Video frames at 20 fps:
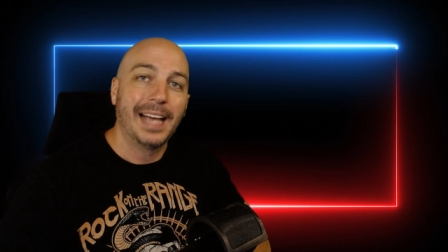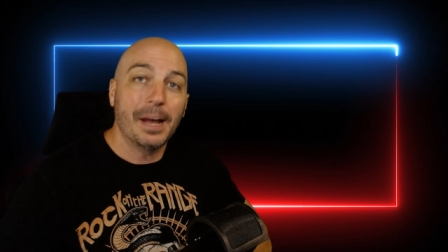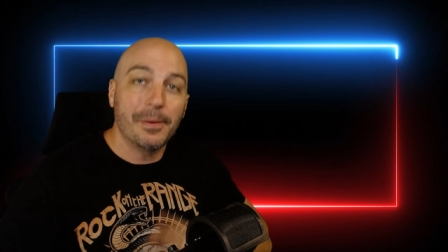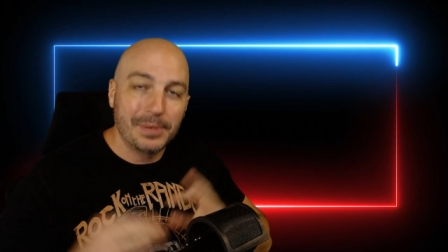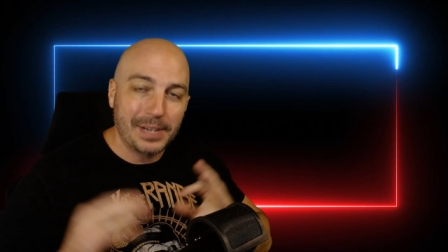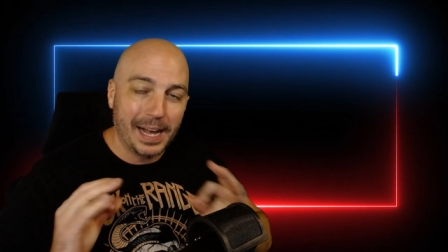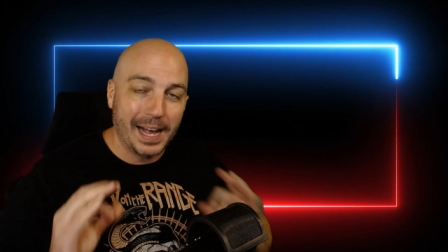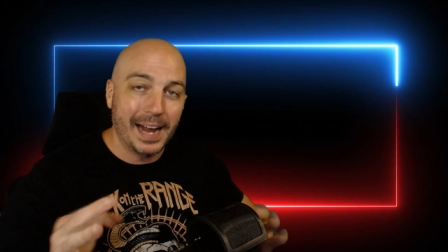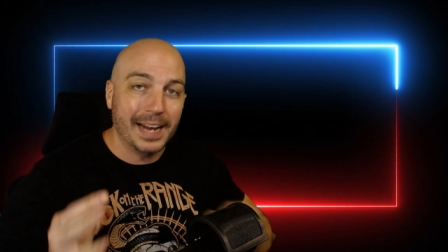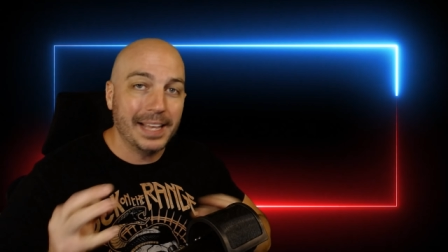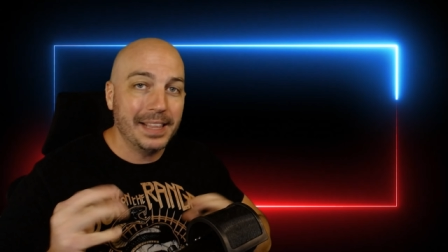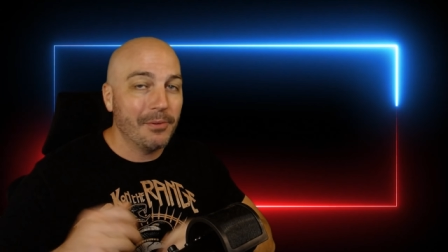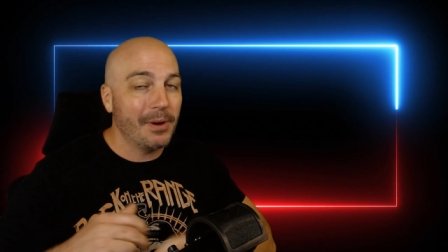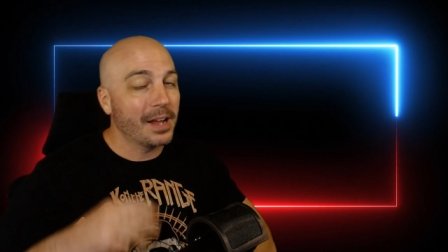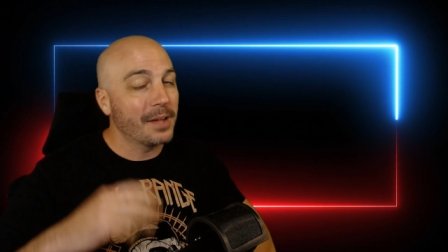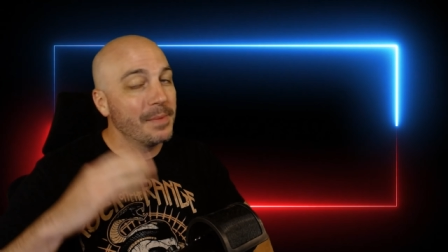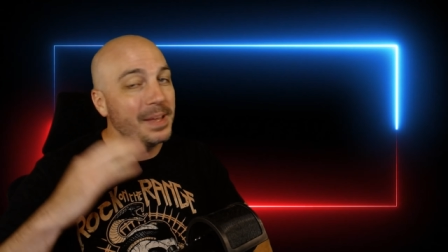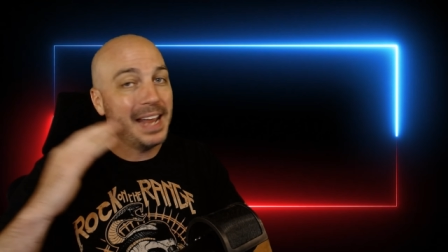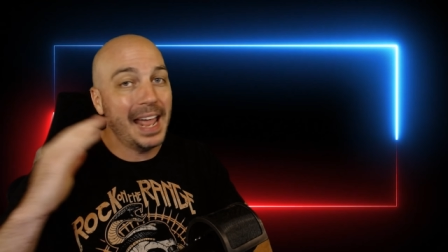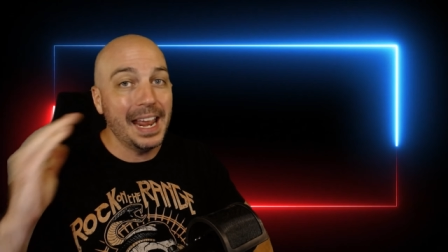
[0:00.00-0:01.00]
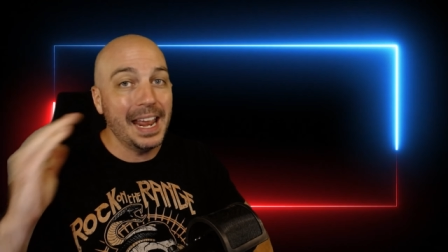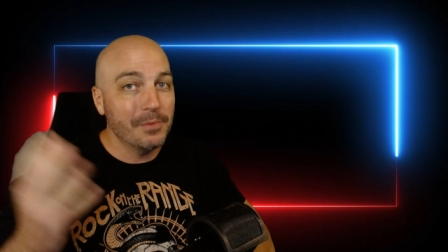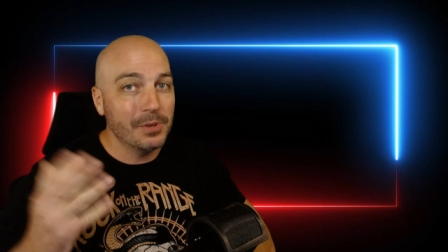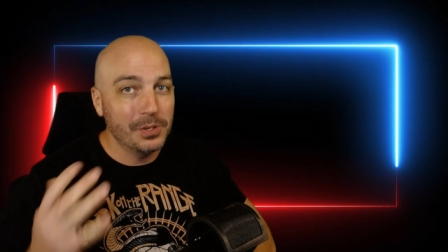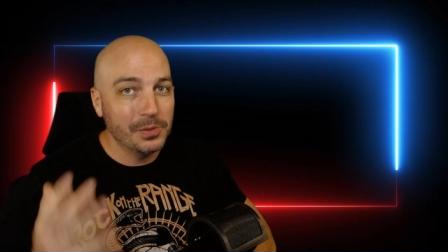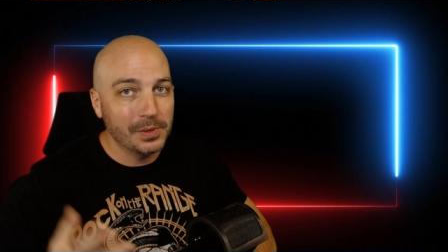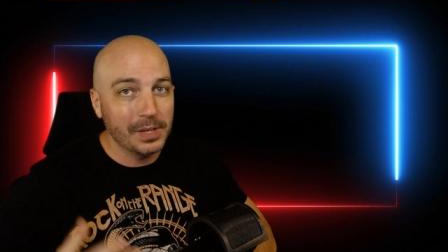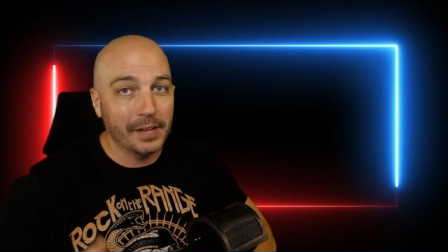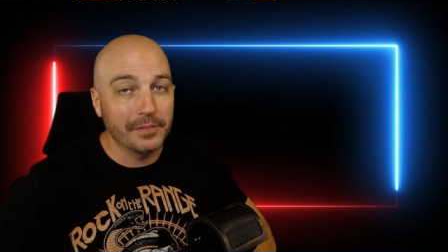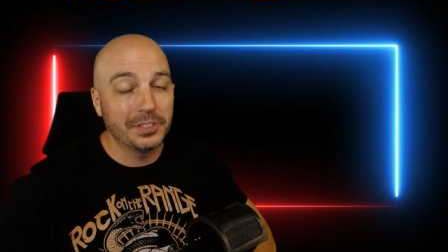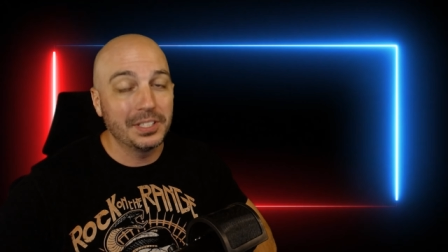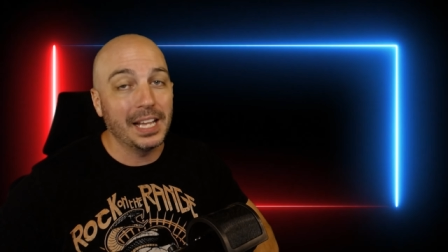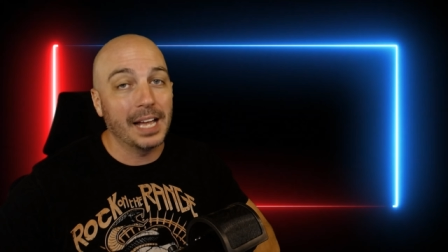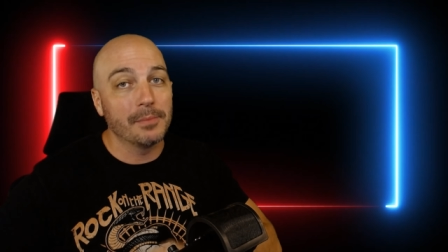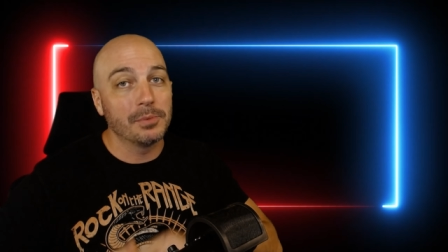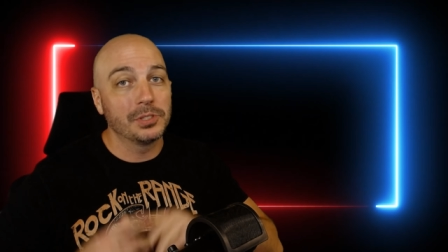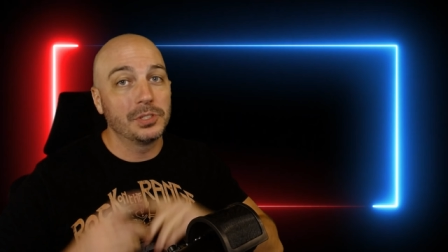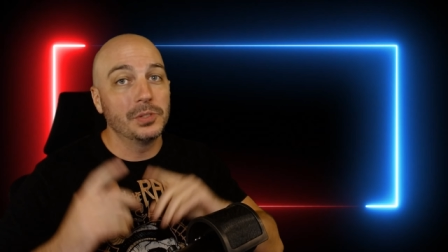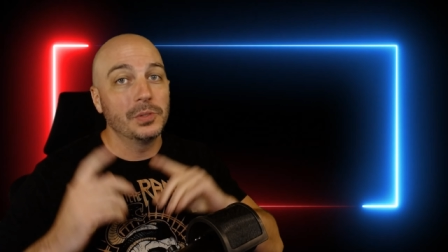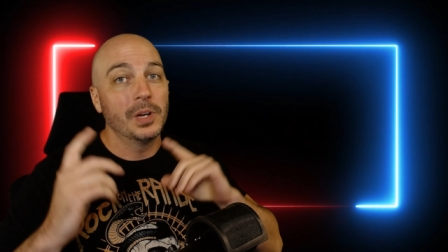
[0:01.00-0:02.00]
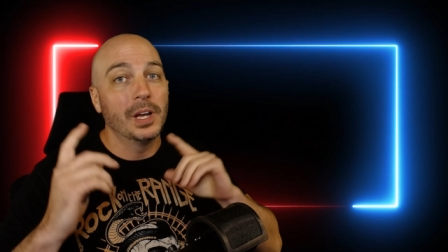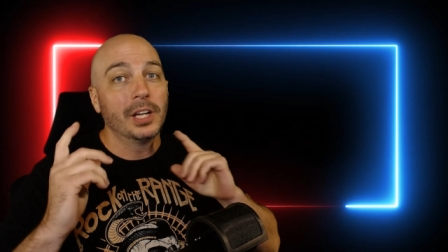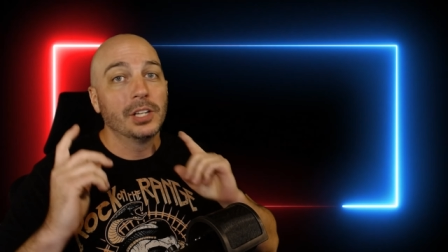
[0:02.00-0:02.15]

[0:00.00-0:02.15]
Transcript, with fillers: I would highly recommend anyone who loves Diablo 2